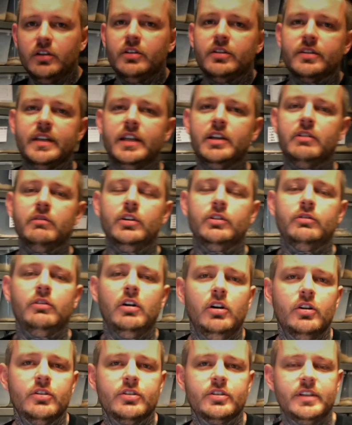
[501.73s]
secret
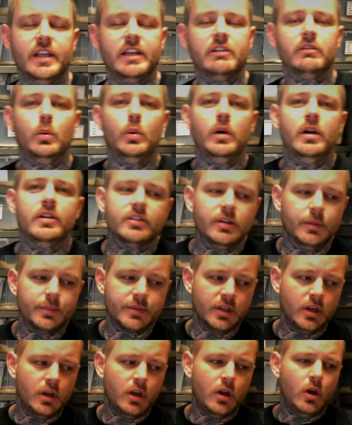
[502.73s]
drawers, secret
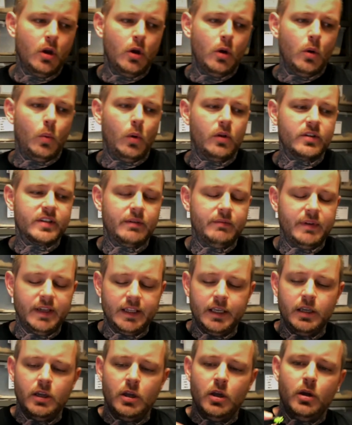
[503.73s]
worktops, once I'm
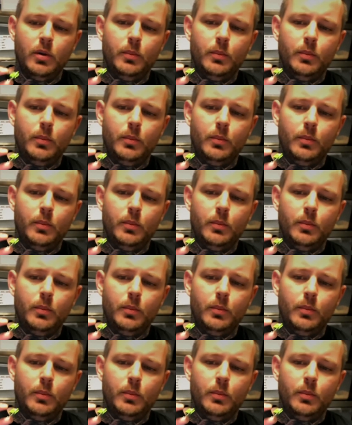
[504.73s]
ready.